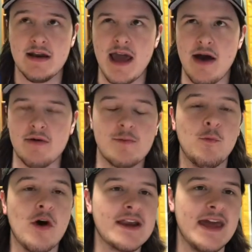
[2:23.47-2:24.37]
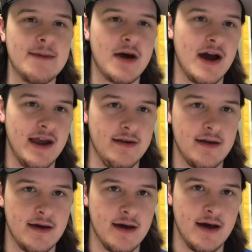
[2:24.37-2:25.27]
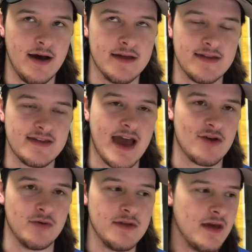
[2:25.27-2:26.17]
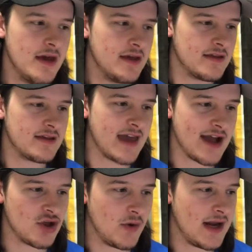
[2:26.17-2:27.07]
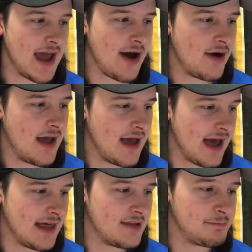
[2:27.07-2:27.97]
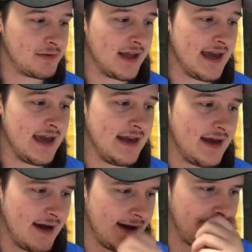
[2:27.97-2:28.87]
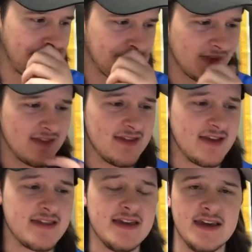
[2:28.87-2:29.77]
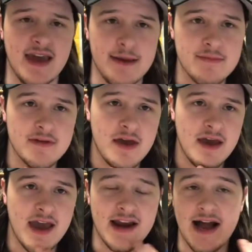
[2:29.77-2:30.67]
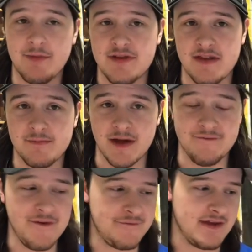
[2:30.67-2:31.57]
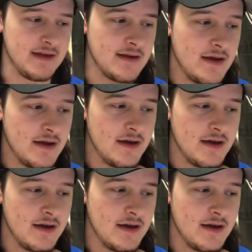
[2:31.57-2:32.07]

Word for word: now is one game behind uh, Saskatchewan. Saskatchewan now has played um, sixteen games, and Hamilton's played fifteen.